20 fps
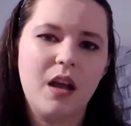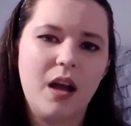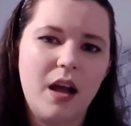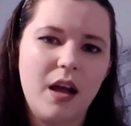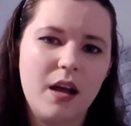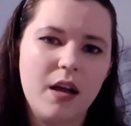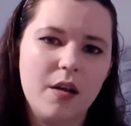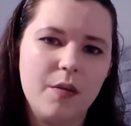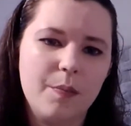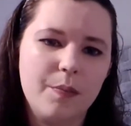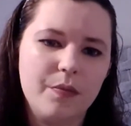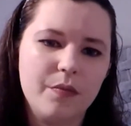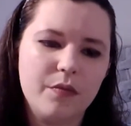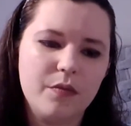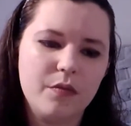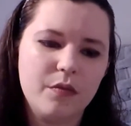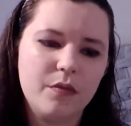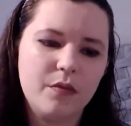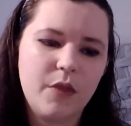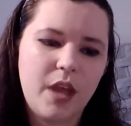
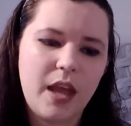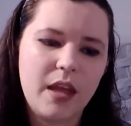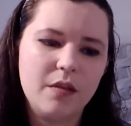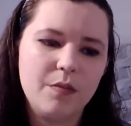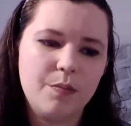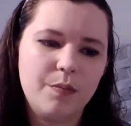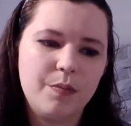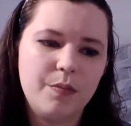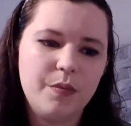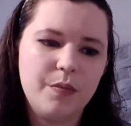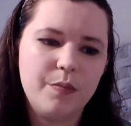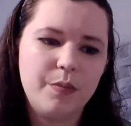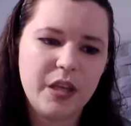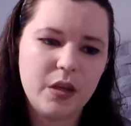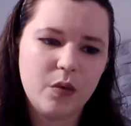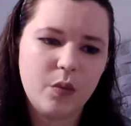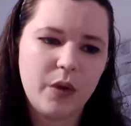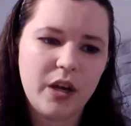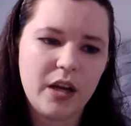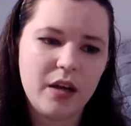and be
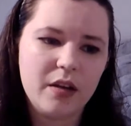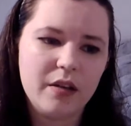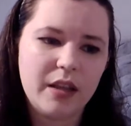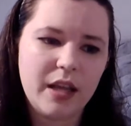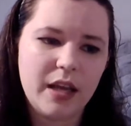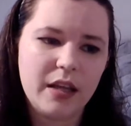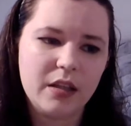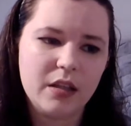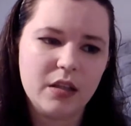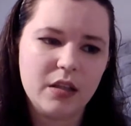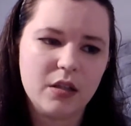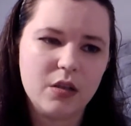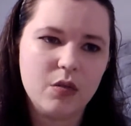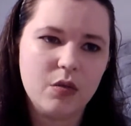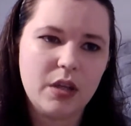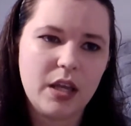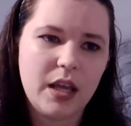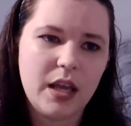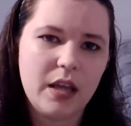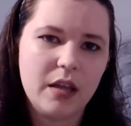aware that you
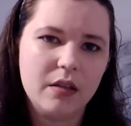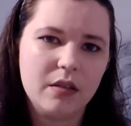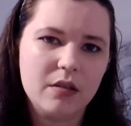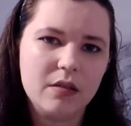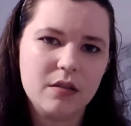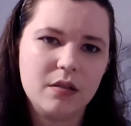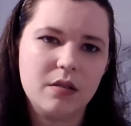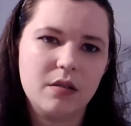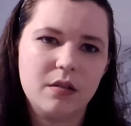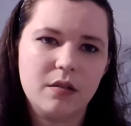can't